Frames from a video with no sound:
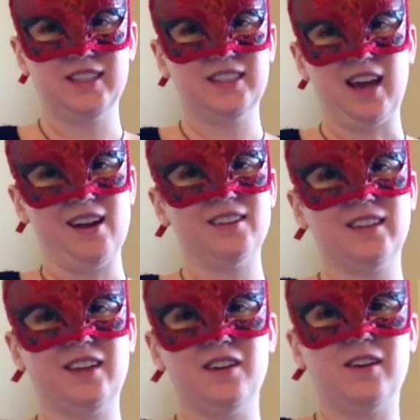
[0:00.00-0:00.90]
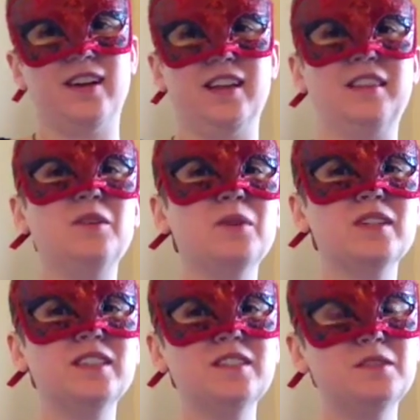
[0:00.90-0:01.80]
exactly are in the
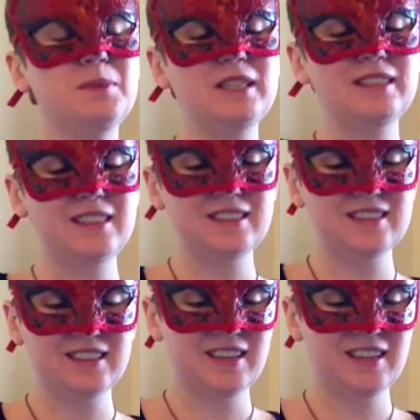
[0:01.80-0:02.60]
origin of species,